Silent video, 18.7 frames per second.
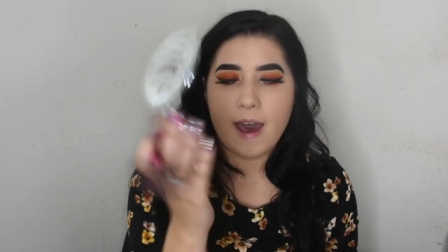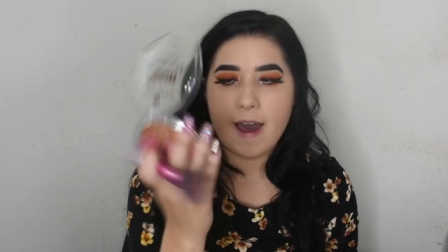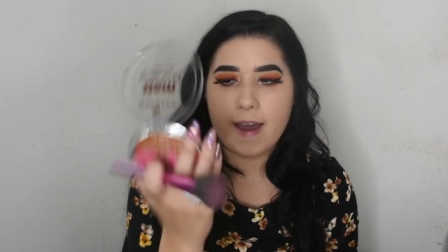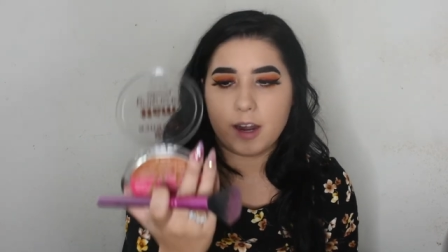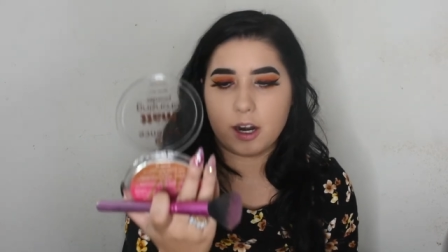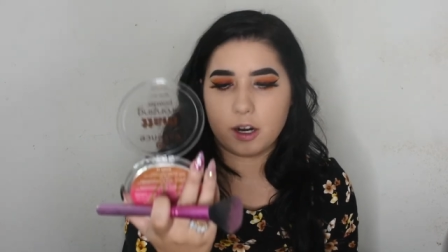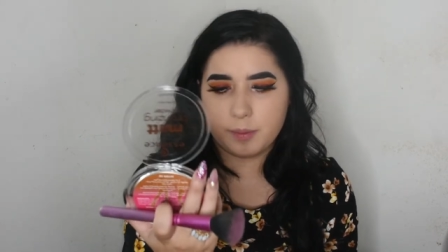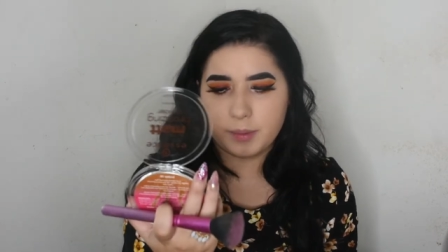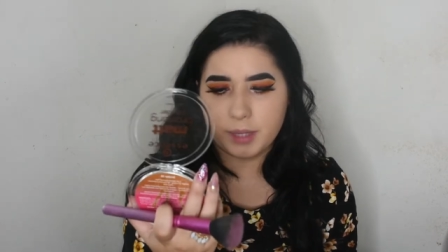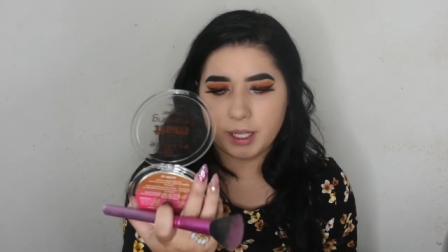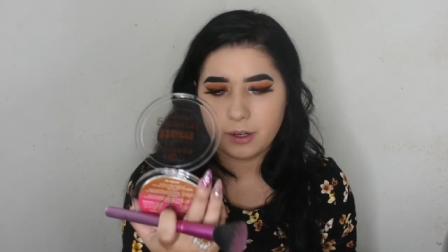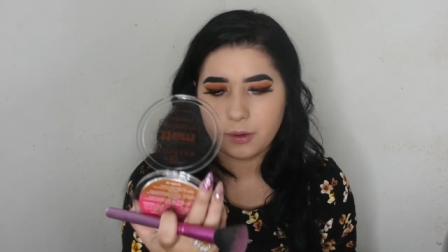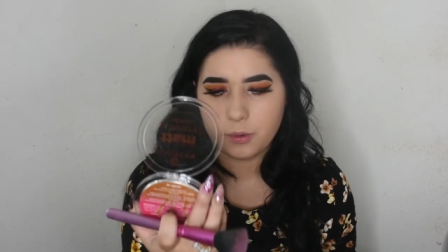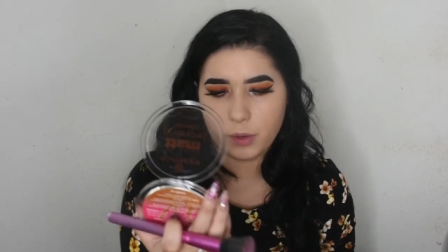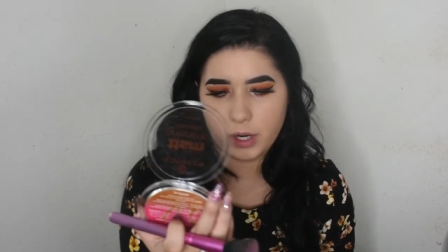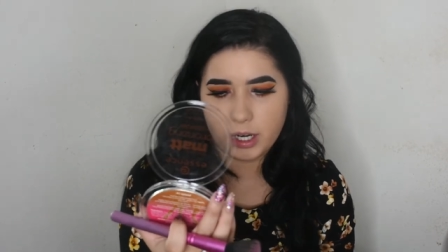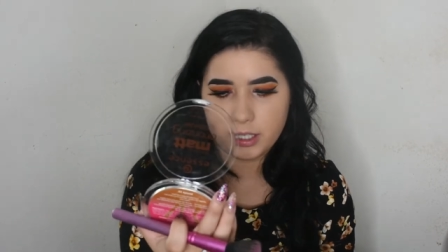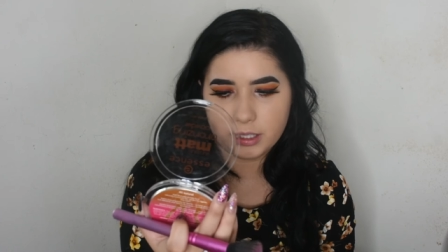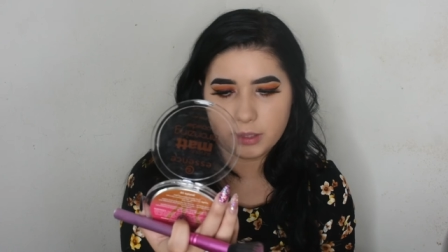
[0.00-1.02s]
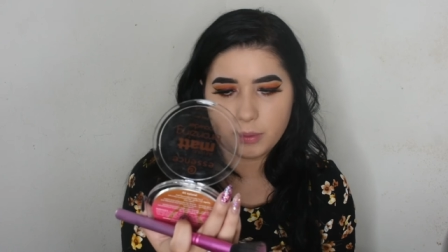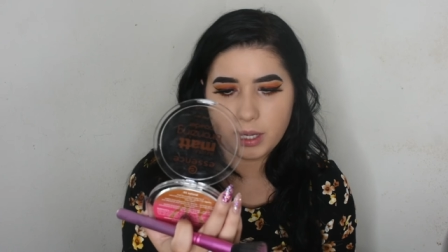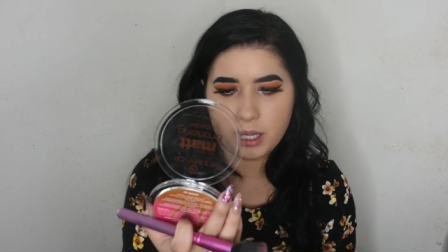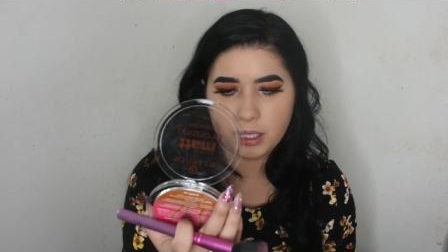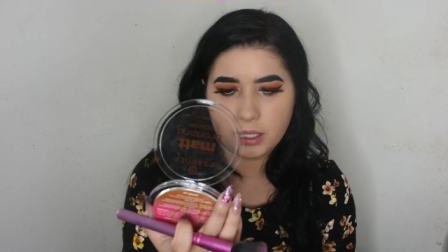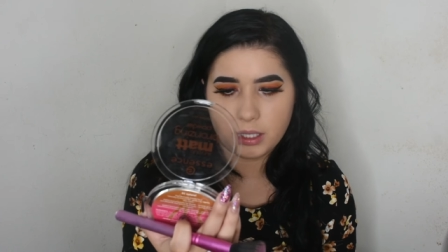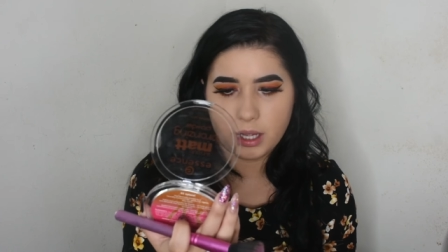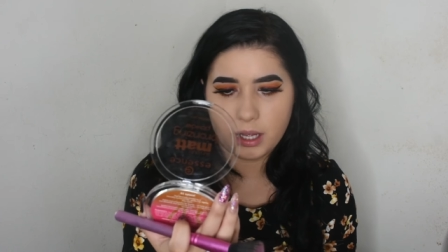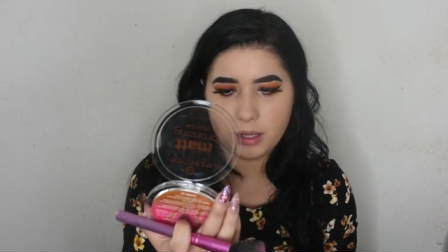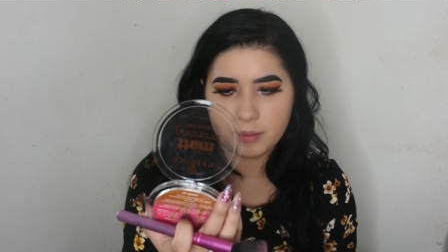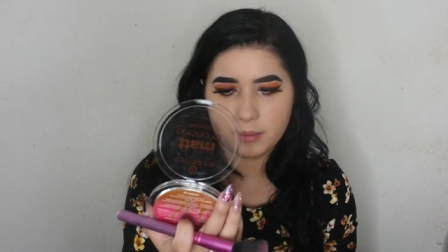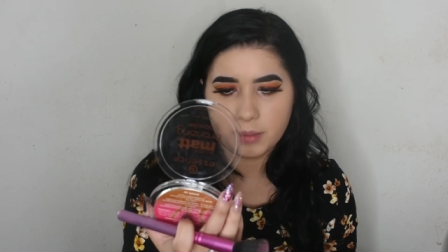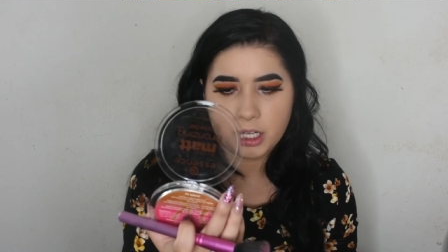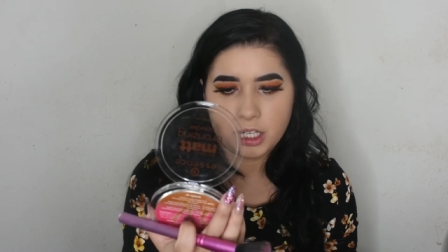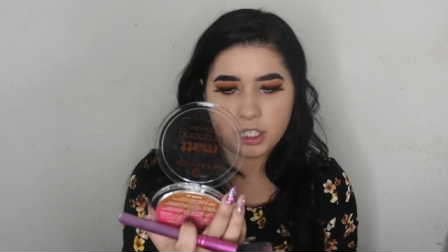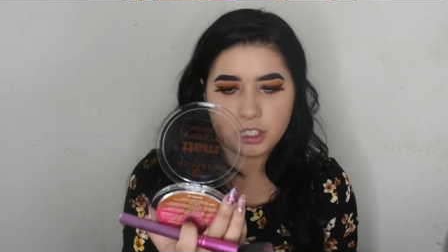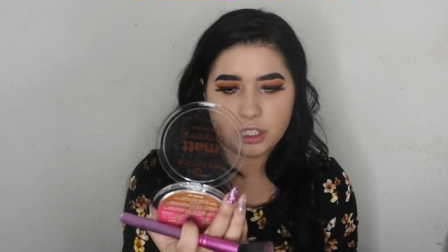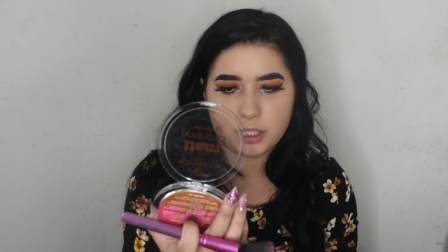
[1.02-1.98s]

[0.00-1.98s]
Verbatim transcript: I hope that it wears well, um,